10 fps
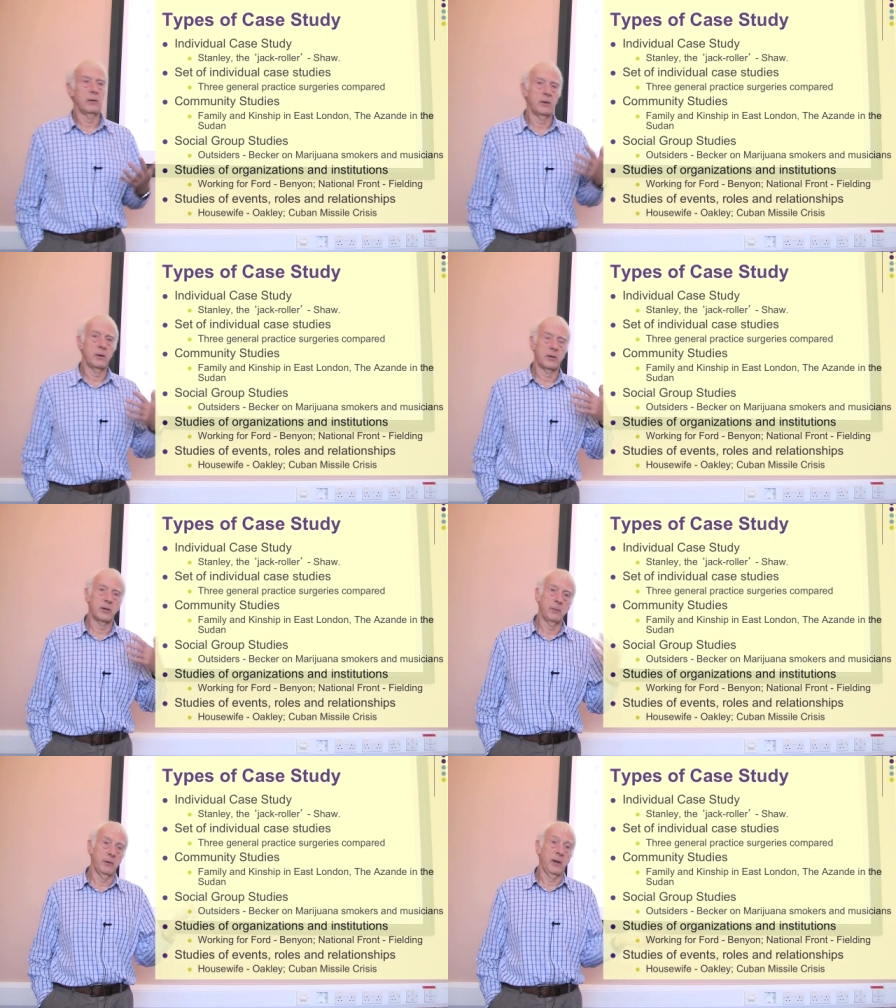
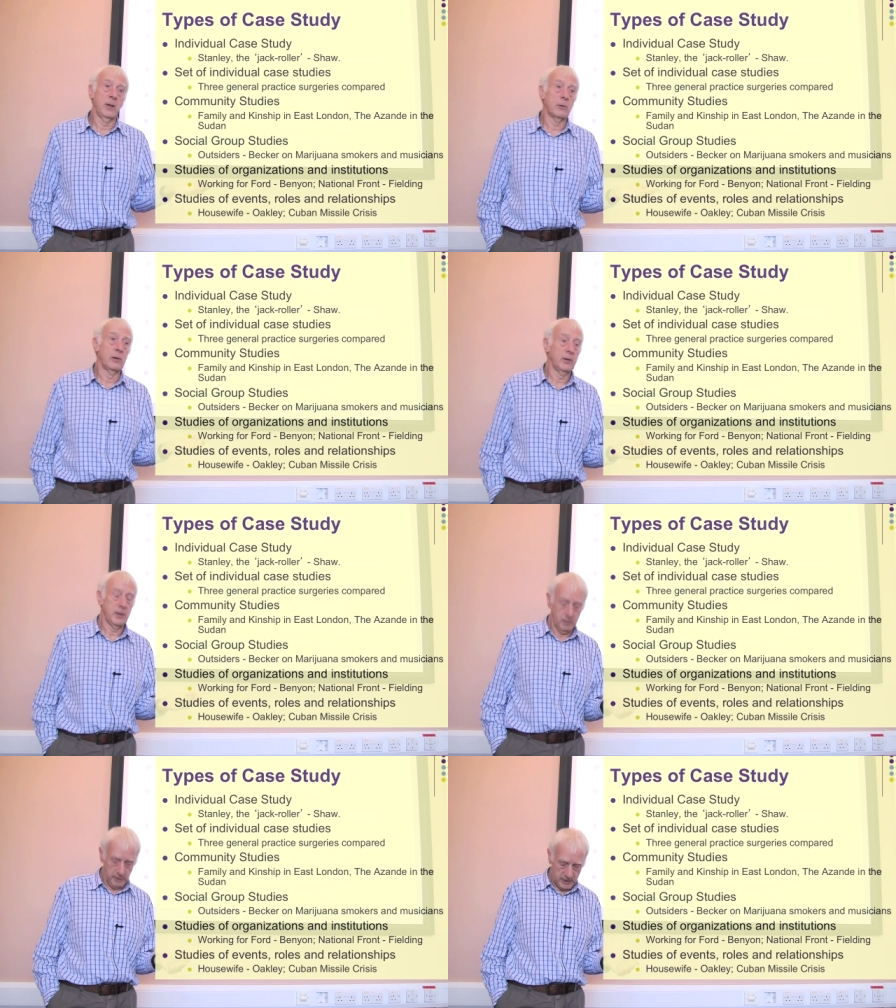in fact there was a lot
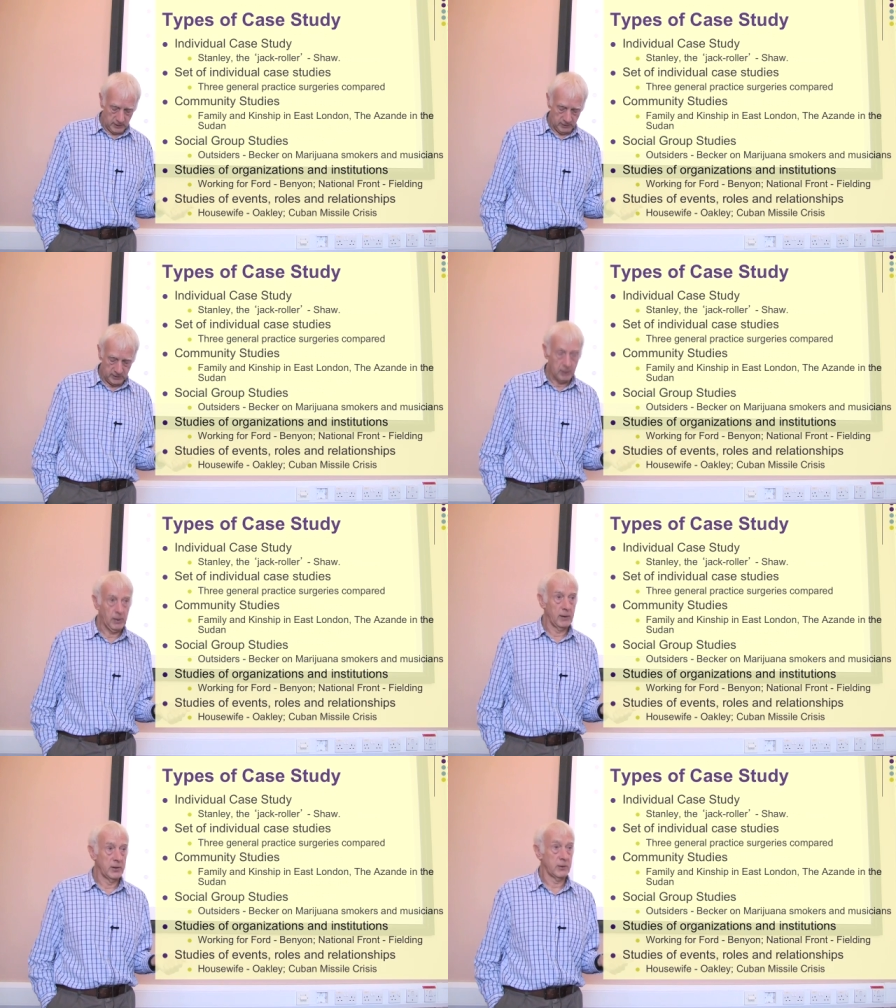in the media recently
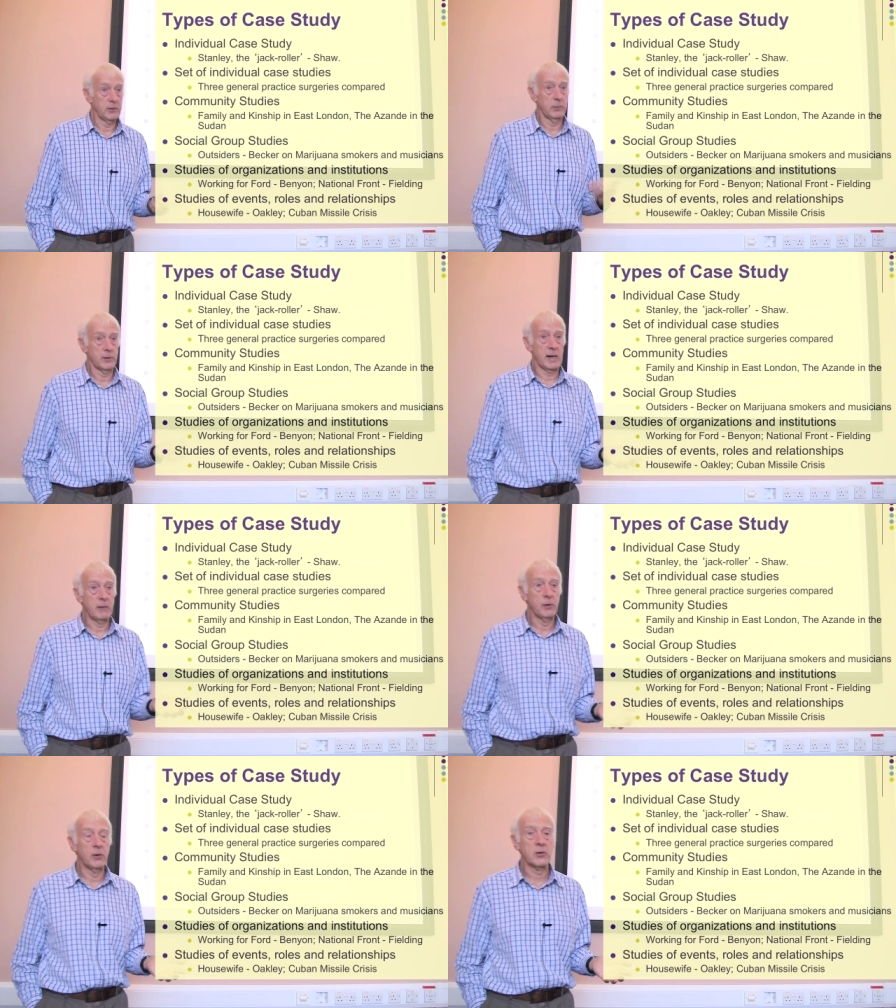about this because it was an
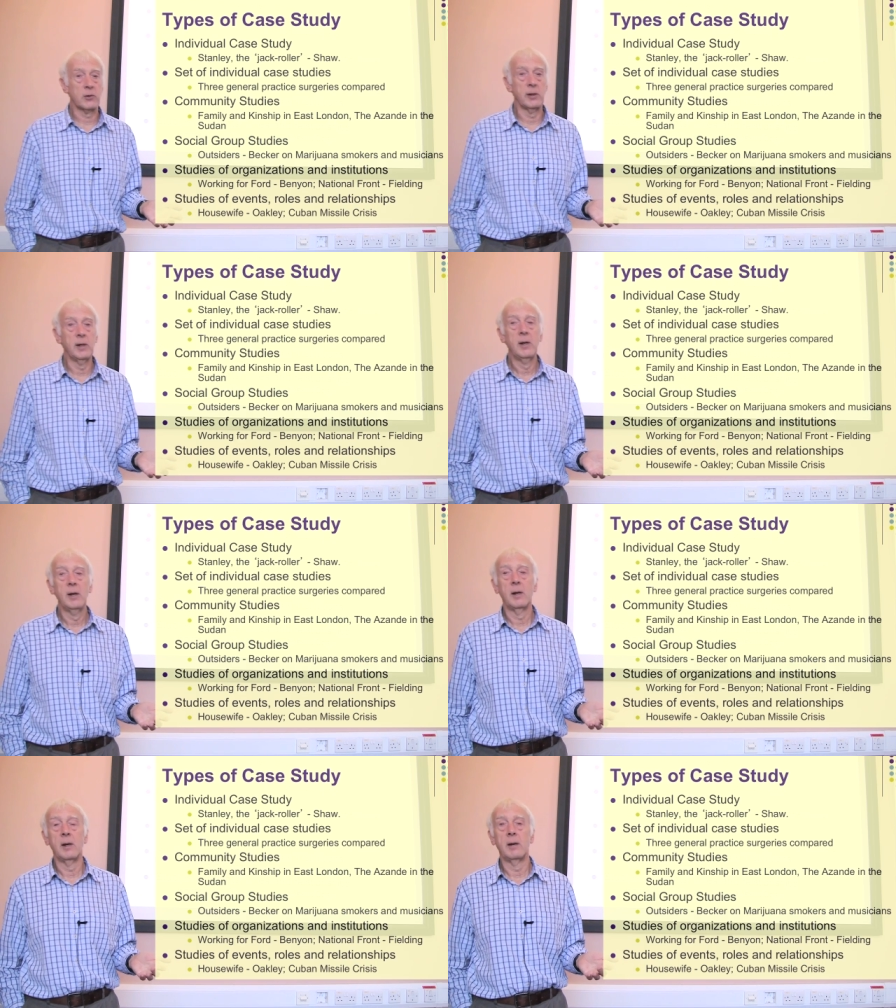anniversary
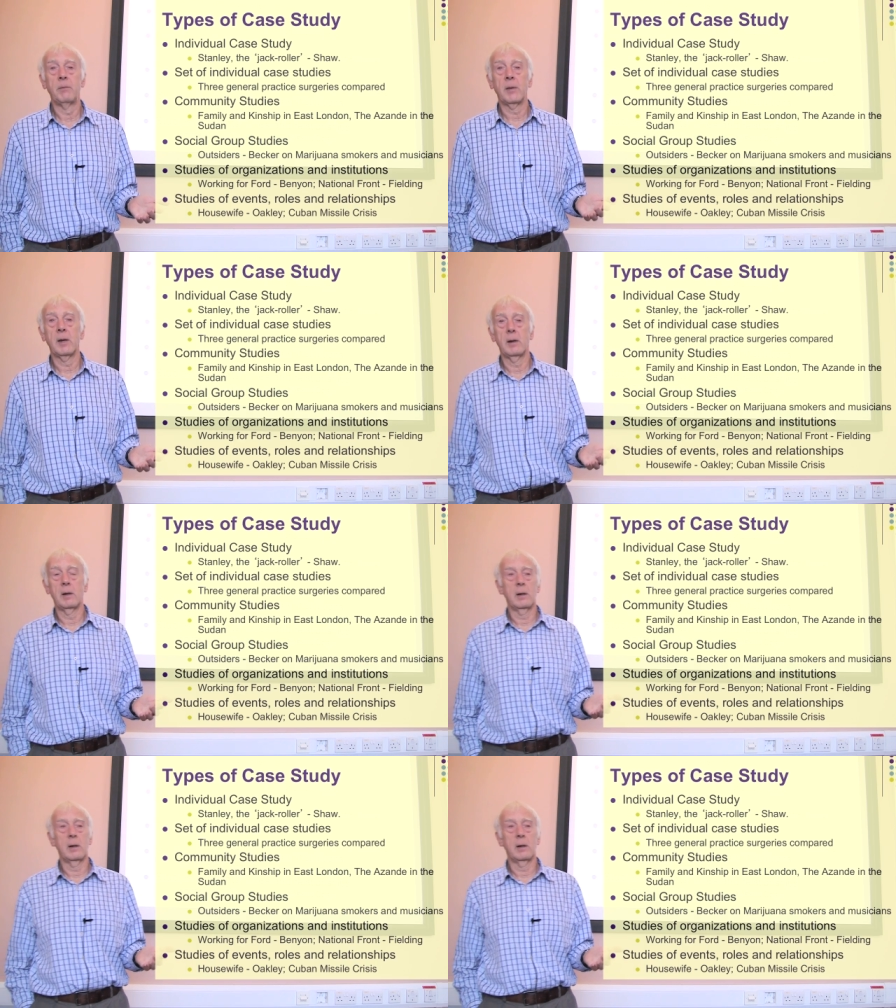a